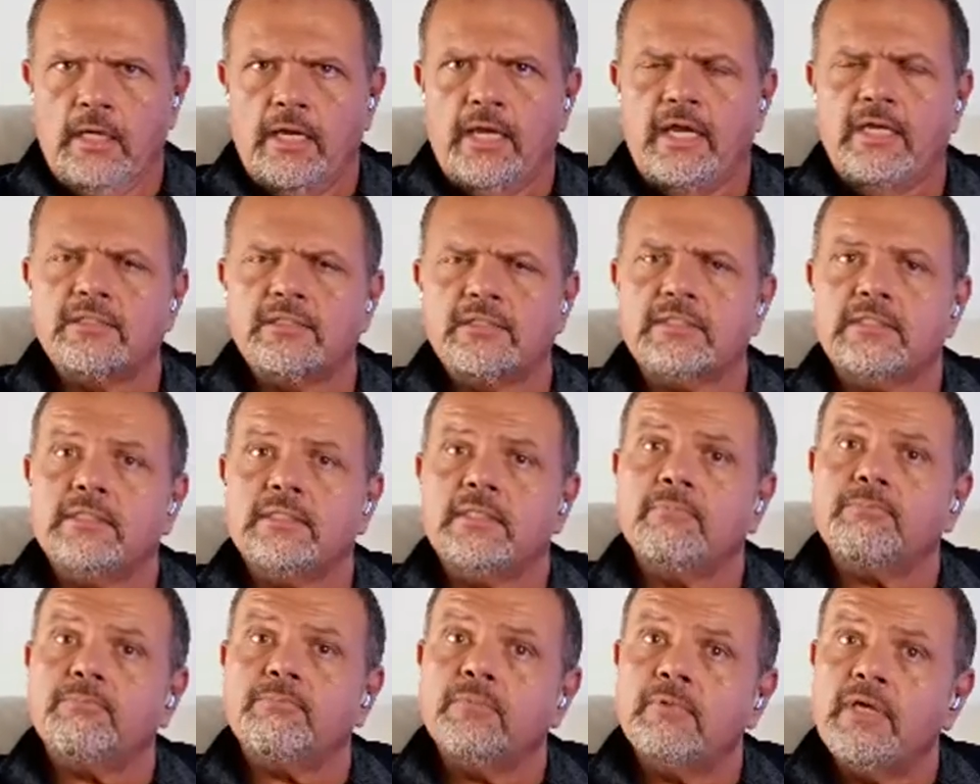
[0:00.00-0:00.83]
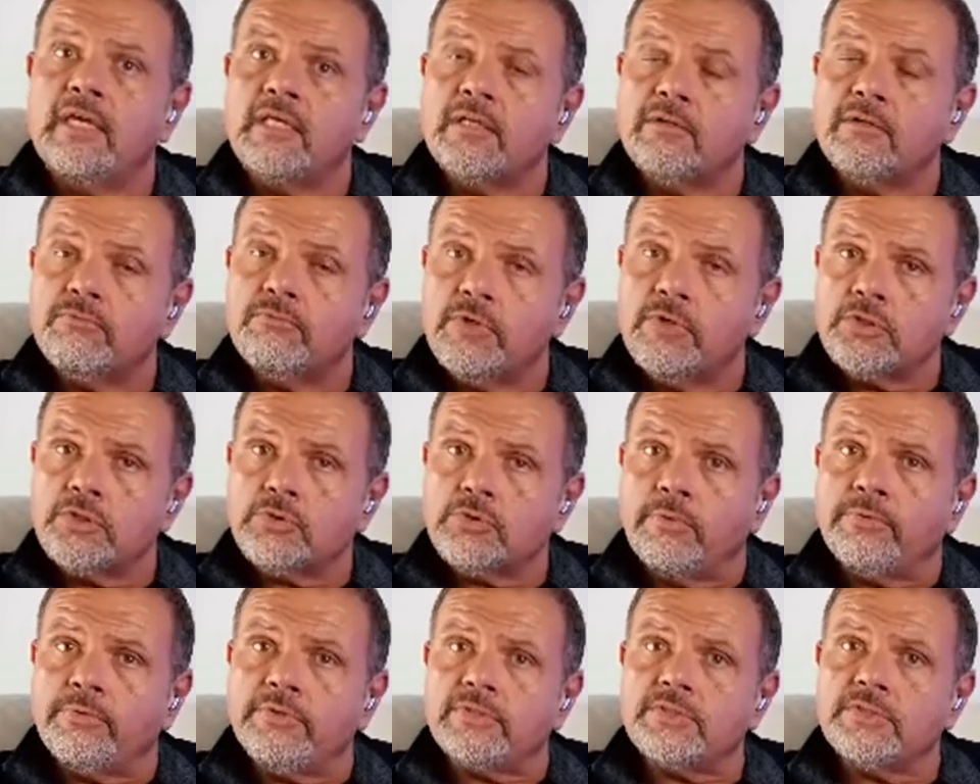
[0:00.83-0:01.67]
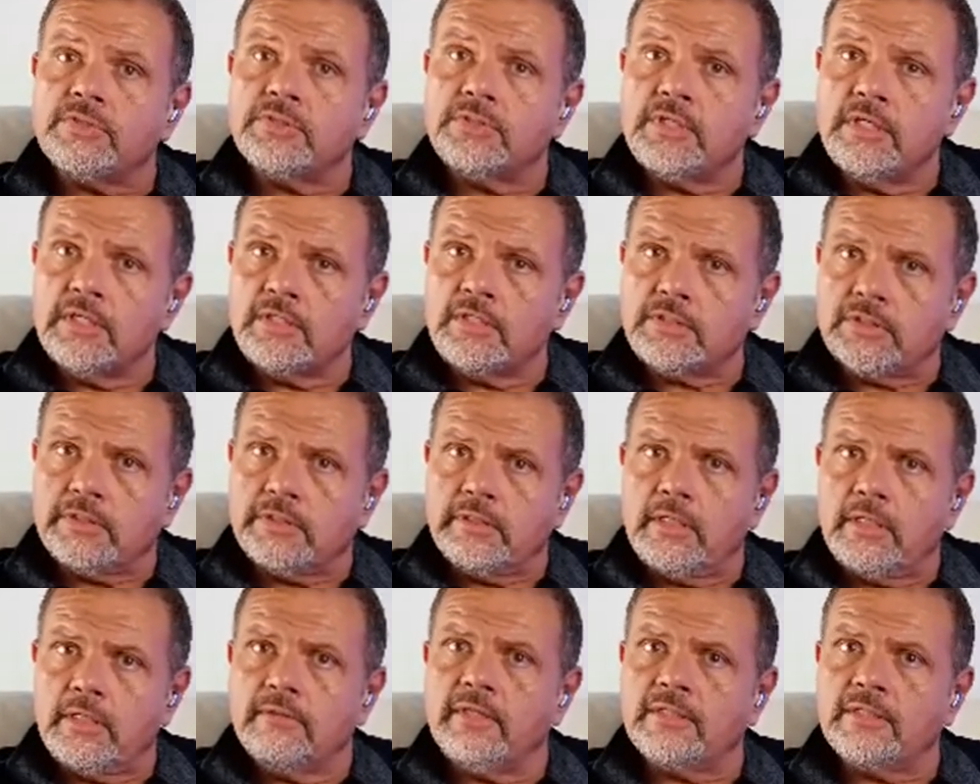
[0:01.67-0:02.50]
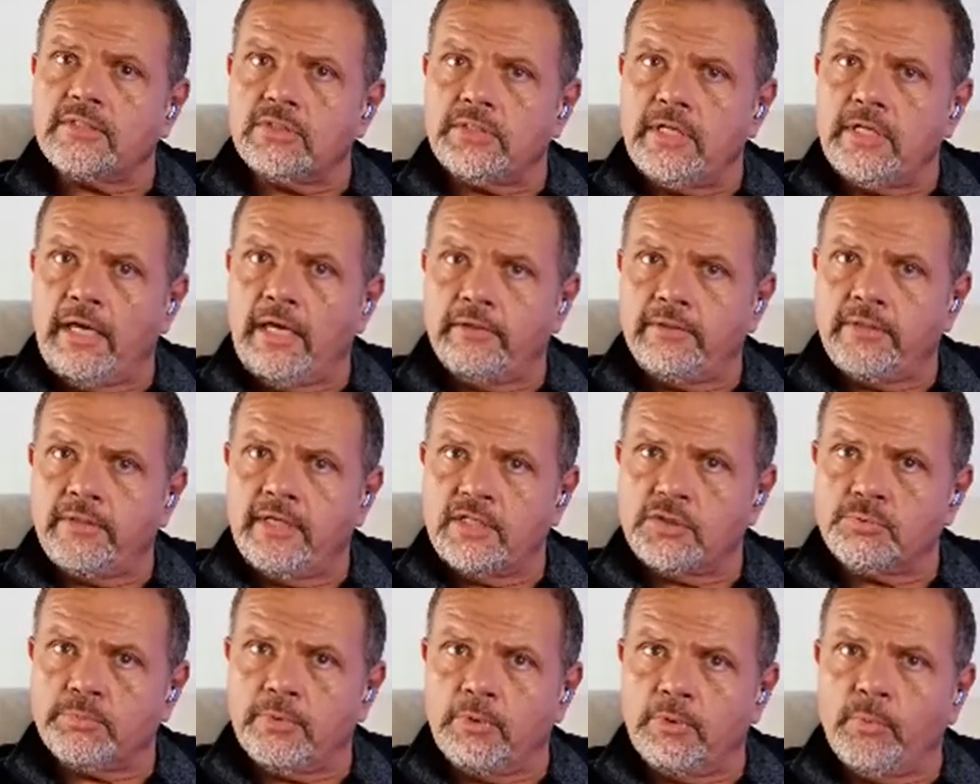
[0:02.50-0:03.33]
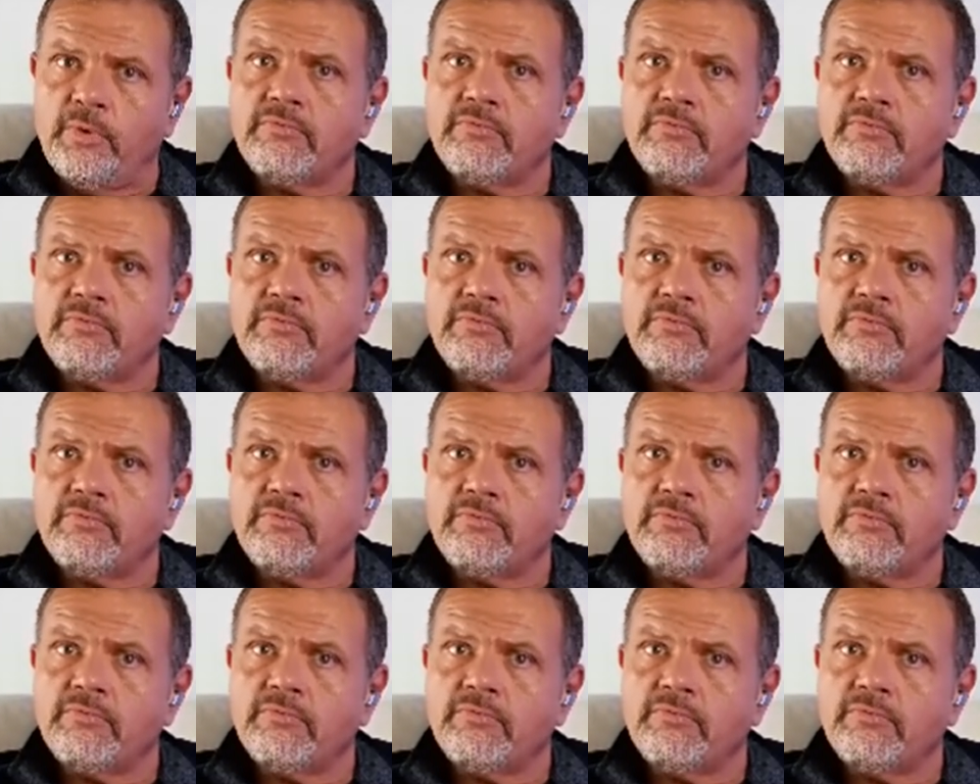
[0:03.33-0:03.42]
it's the individual, the citizen, that's now desperate.